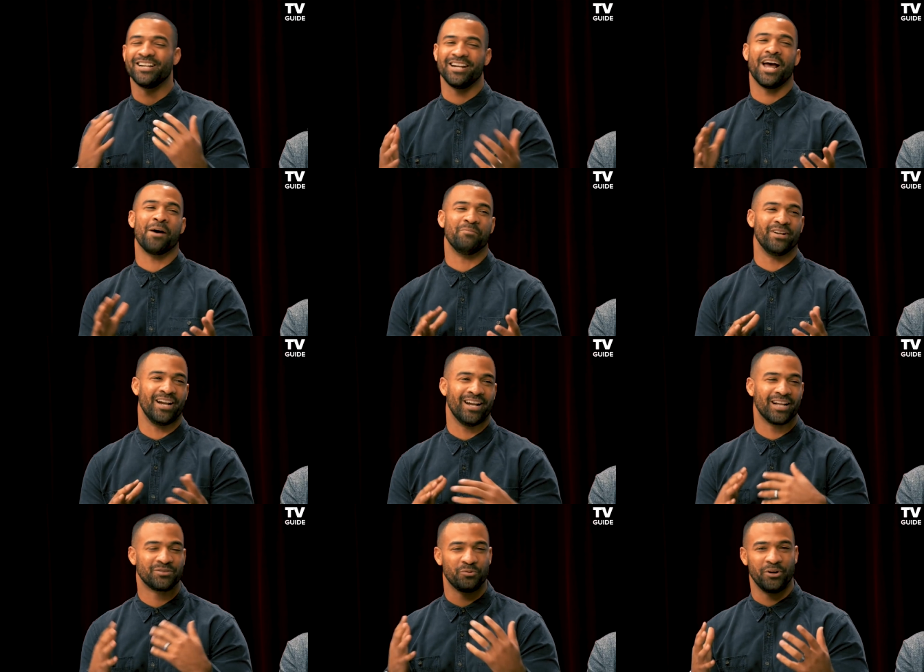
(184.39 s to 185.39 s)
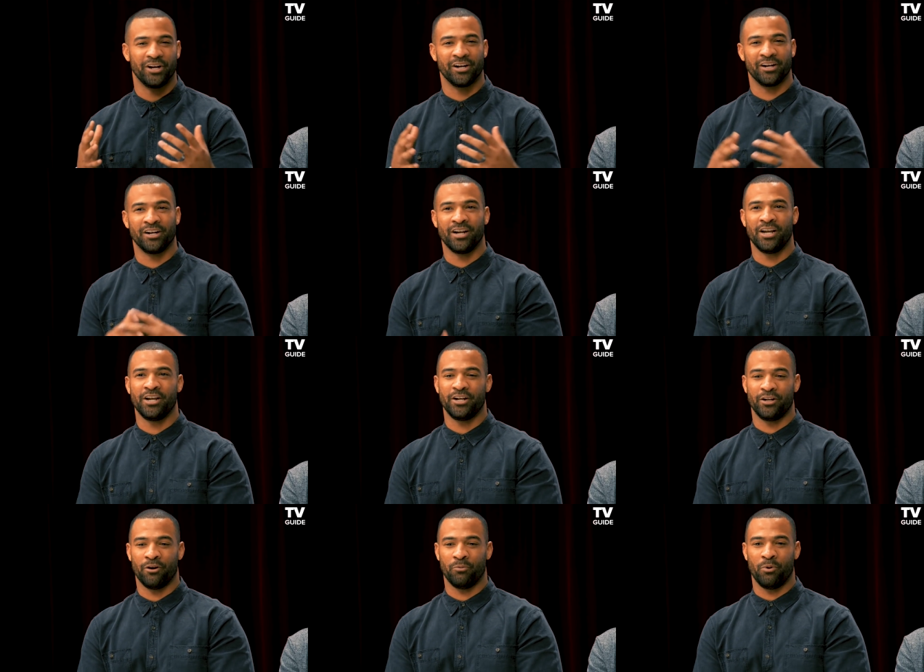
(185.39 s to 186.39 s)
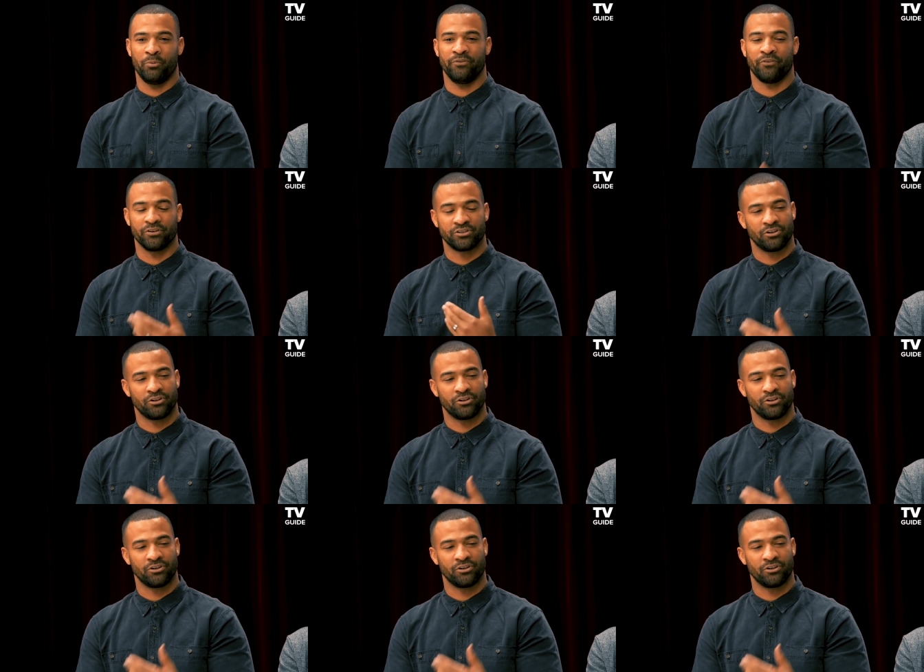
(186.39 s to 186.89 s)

didn't happen. And that's where, you know, when we first